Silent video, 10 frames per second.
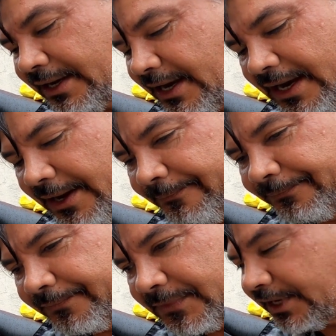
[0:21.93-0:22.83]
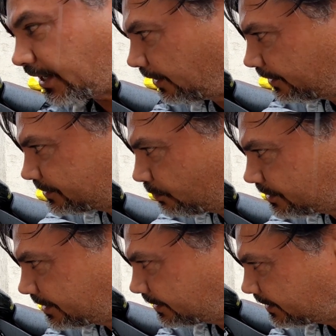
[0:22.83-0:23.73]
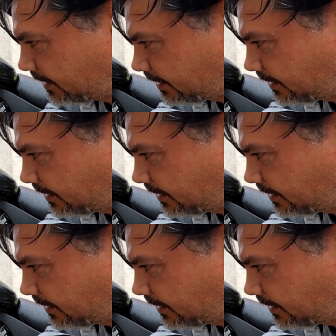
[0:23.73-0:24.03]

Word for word: Um, the clearance wasn't